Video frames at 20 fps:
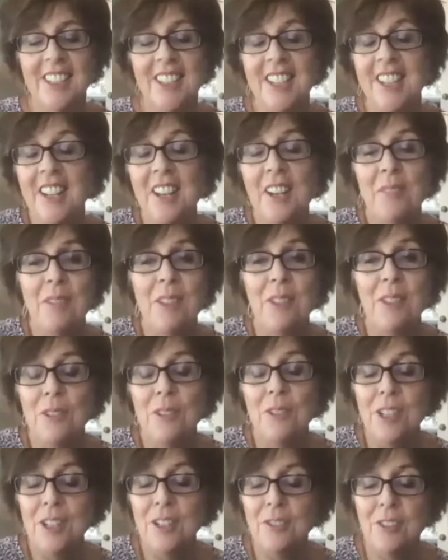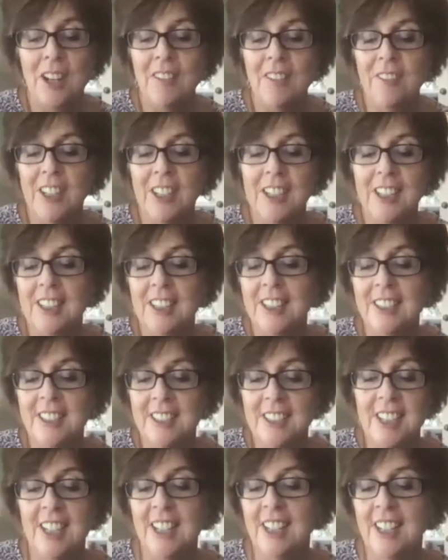i know with all your traveling liz
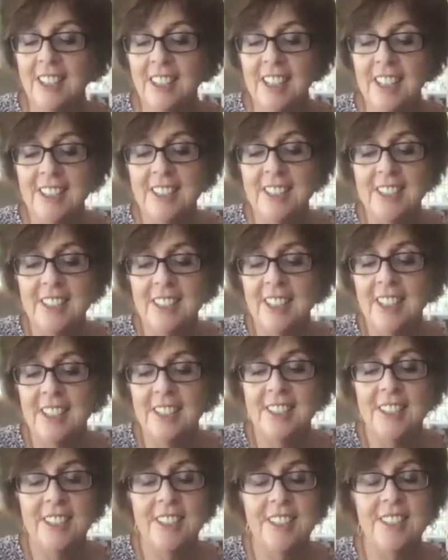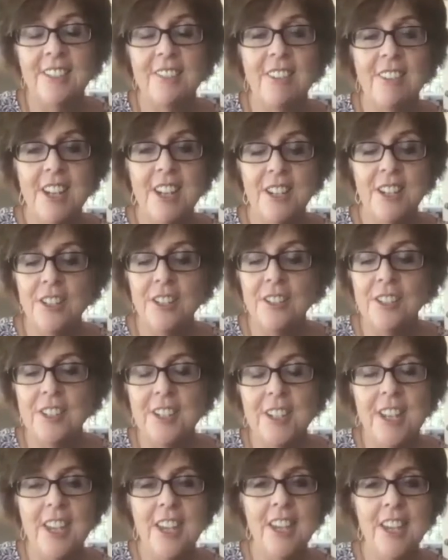that's that's just great news
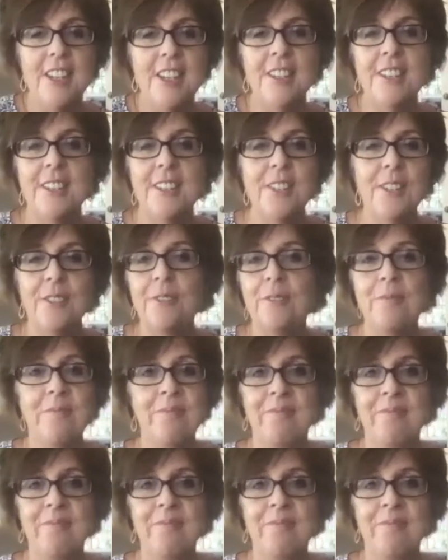to hear you're still